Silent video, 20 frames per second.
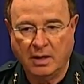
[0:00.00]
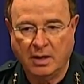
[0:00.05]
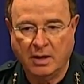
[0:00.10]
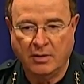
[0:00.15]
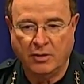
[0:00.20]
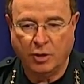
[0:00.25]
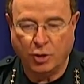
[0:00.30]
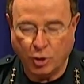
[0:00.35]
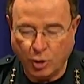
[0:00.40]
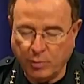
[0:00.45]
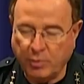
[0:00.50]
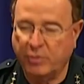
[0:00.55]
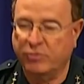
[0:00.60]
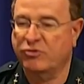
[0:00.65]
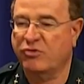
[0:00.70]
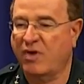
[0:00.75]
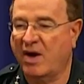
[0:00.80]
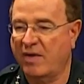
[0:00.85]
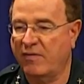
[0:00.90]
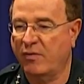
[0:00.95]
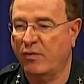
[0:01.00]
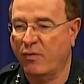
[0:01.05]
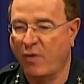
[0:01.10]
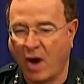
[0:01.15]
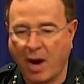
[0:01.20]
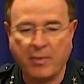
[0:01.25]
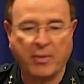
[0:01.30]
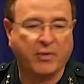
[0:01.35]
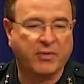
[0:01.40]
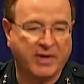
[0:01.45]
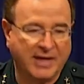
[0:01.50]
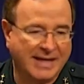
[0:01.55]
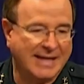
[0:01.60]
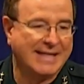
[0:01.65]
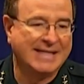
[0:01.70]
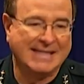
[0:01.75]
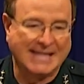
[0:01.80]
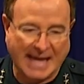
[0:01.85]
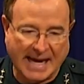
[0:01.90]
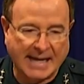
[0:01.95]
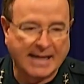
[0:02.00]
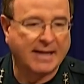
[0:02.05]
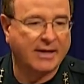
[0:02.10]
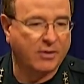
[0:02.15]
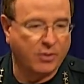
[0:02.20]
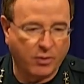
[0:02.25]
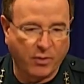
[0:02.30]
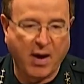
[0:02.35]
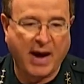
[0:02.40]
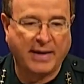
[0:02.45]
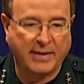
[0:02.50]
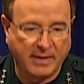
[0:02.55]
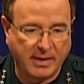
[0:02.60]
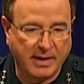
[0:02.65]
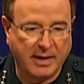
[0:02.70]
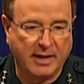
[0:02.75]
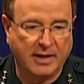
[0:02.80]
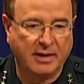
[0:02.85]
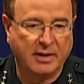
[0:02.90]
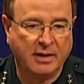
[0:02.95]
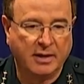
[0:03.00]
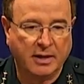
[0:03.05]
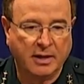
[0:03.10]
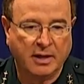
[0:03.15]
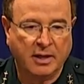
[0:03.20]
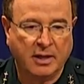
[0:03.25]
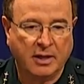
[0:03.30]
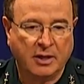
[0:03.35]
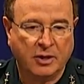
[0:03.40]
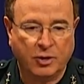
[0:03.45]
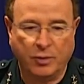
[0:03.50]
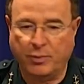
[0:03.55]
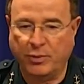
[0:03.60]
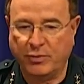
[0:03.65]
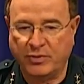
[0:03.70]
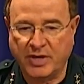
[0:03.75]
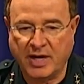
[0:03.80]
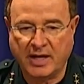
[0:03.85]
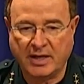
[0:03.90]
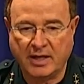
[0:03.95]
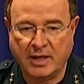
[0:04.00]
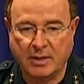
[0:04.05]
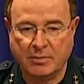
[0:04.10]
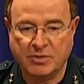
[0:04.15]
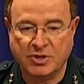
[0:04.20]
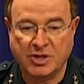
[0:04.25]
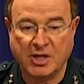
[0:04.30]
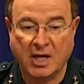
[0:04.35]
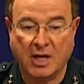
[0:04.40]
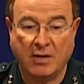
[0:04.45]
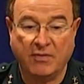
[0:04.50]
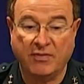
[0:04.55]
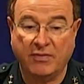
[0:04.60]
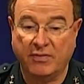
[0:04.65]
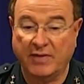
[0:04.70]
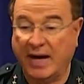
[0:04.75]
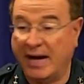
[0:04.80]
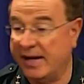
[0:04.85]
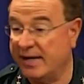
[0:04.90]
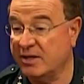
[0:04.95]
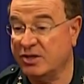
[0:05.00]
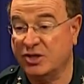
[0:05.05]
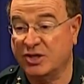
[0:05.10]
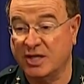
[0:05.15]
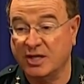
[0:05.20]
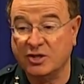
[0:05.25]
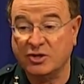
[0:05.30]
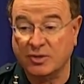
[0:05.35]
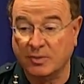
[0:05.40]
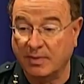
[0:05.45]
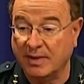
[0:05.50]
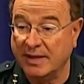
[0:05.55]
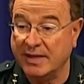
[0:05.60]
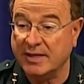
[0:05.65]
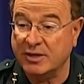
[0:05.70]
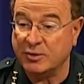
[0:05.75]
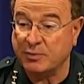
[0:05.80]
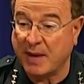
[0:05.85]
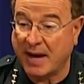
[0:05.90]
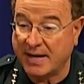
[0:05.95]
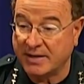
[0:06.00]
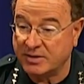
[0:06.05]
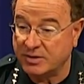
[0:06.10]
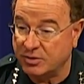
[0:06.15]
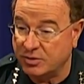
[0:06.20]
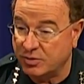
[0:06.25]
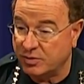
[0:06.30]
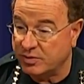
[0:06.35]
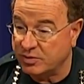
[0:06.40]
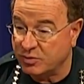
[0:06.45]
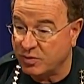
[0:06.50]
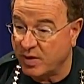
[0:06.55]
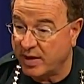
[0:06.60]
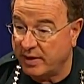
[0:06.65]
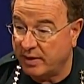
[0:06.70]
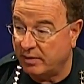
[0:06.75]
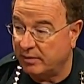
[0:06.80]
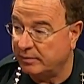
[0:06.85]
the Uber driver, Robert, did exactly the right thing to protect himself and ostensibly his passenger as well.